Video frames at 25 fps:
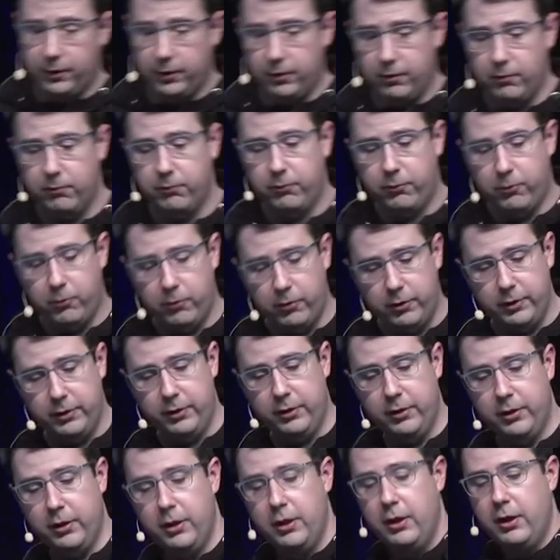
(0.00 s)
uh, for
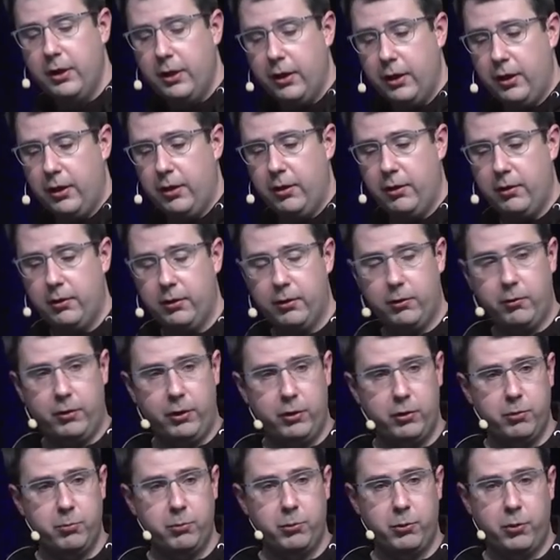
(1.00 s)
the uh,
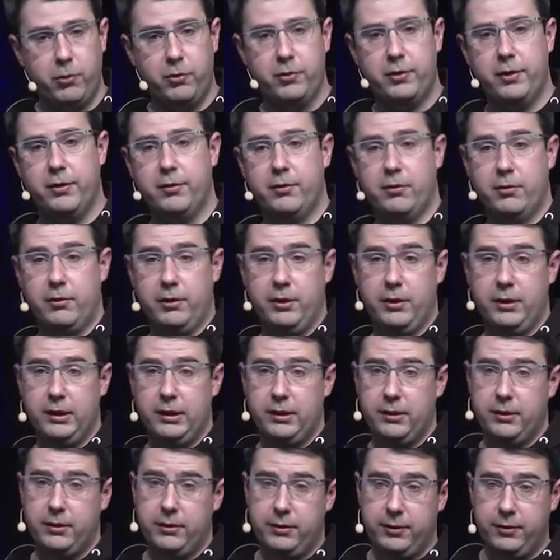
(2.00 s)
quantum processor. And
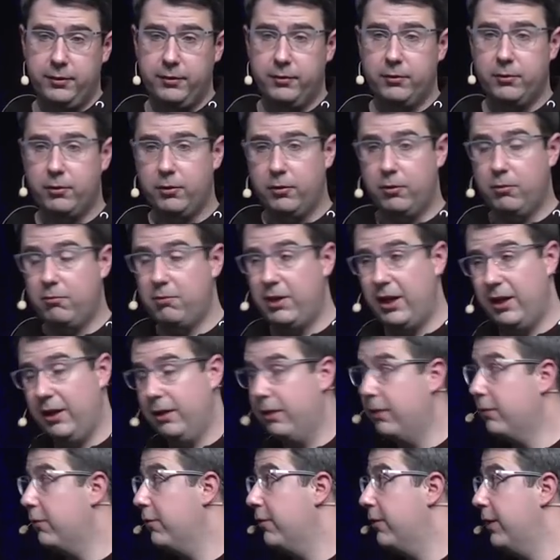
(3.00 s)
this is, so
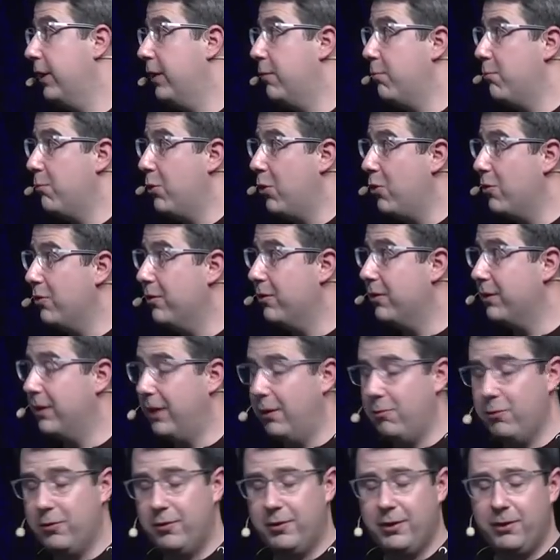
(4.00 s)
to say the most,
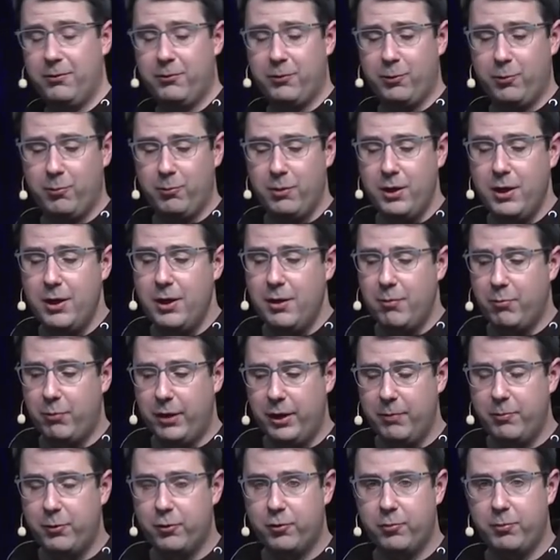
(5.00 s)
I would say from
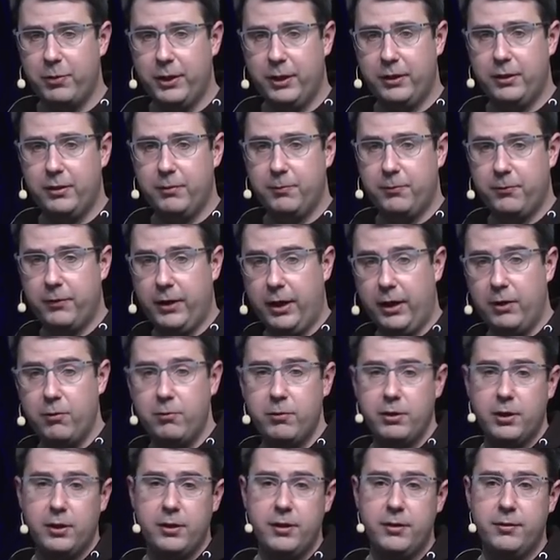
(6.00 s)
my perspective,
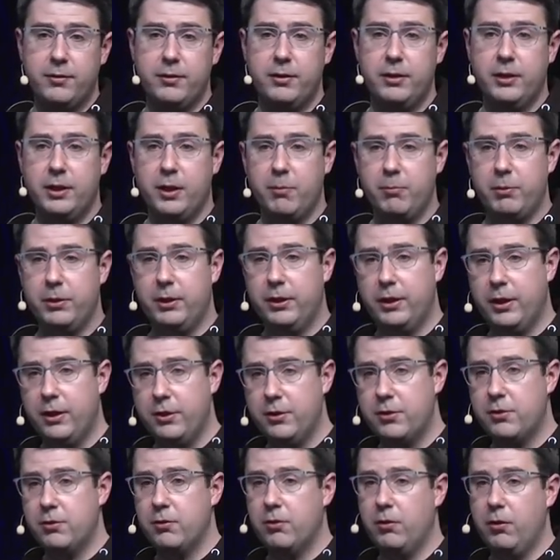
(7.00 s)
unrealistic
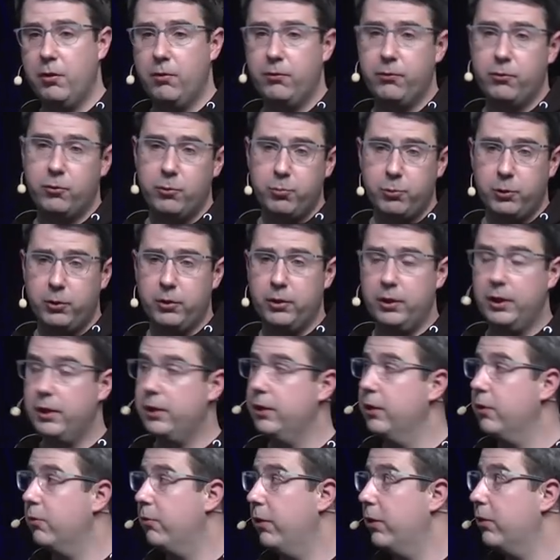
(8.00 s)
application of
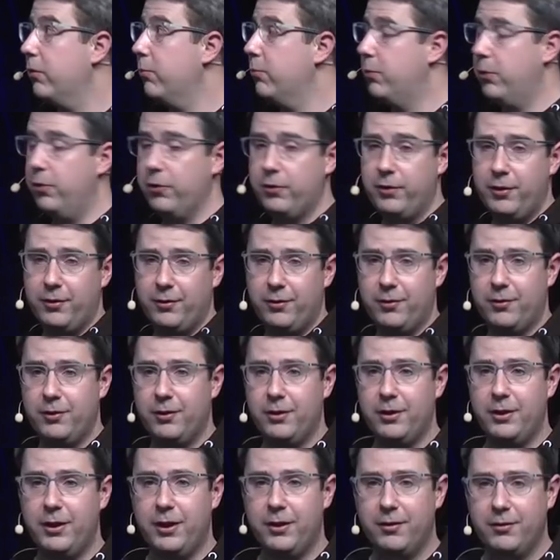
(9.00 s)
superconducting quantum processes
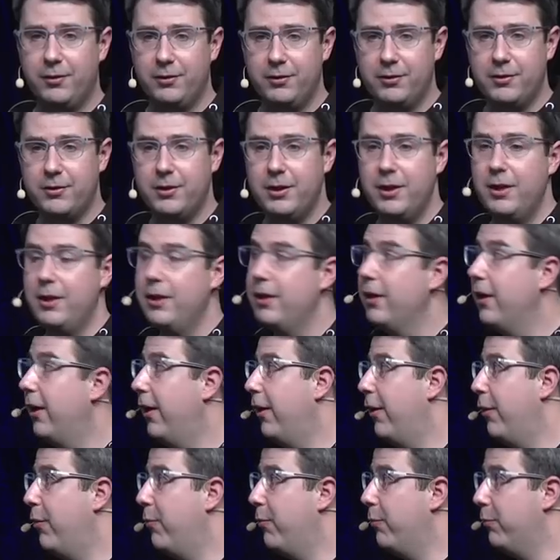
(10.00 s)
in the next year.
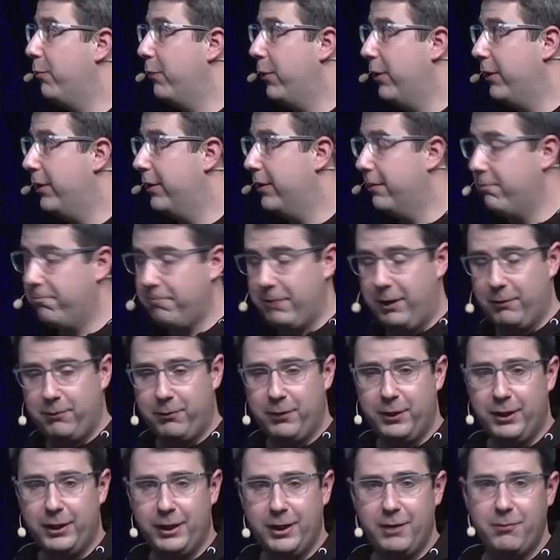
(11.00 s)
Um, but I
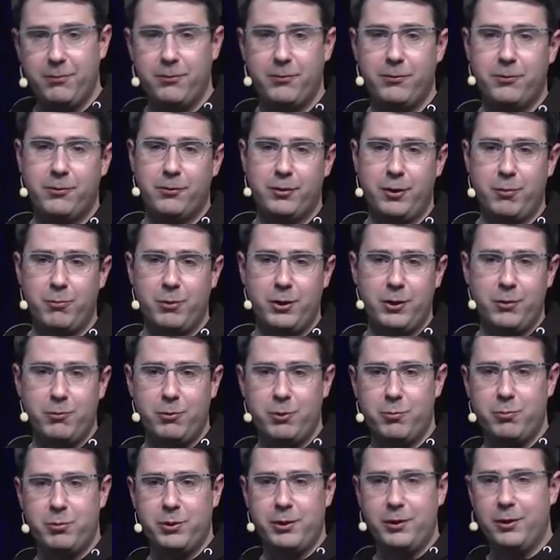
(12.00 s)
think if somebody
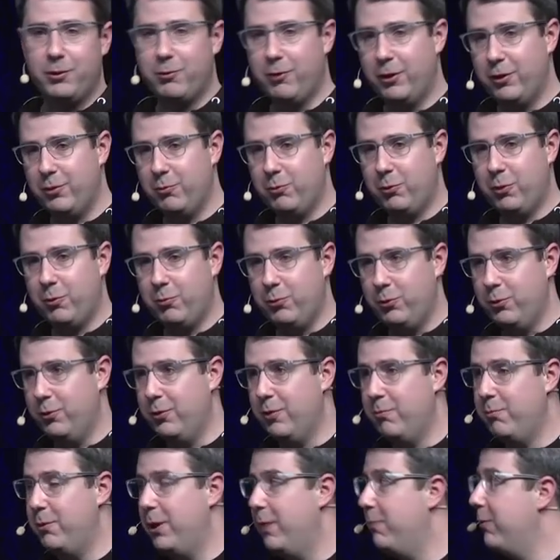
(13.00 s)
would build a quantum
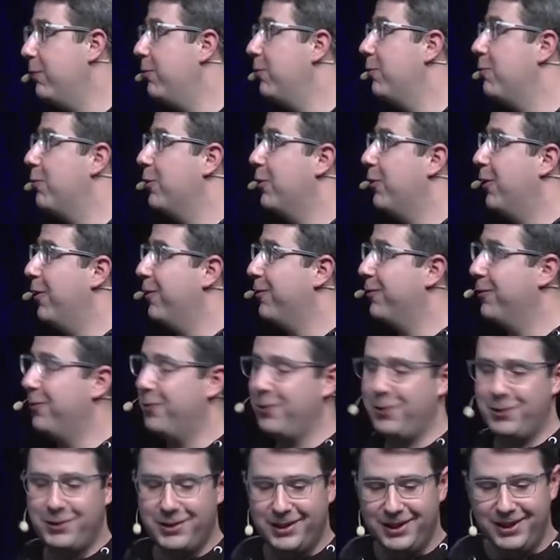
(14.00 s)
computer, maybe we would also also
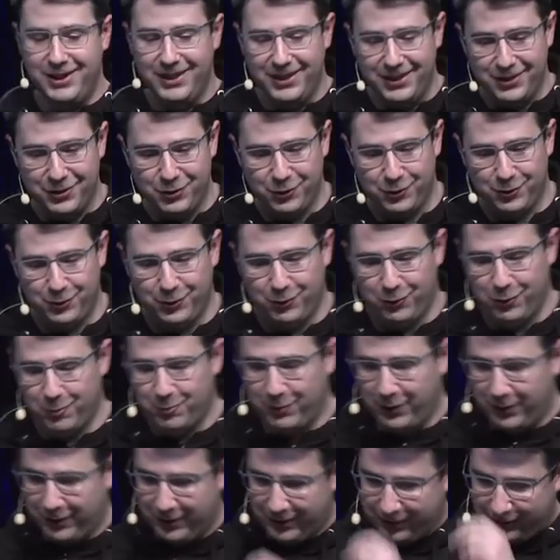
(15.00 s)
not just know
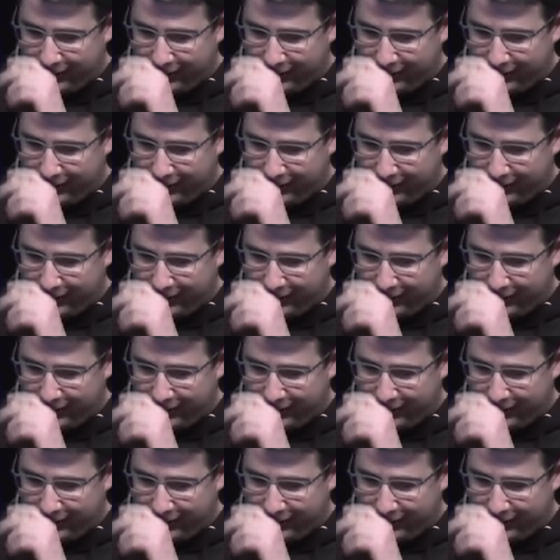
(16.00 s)
about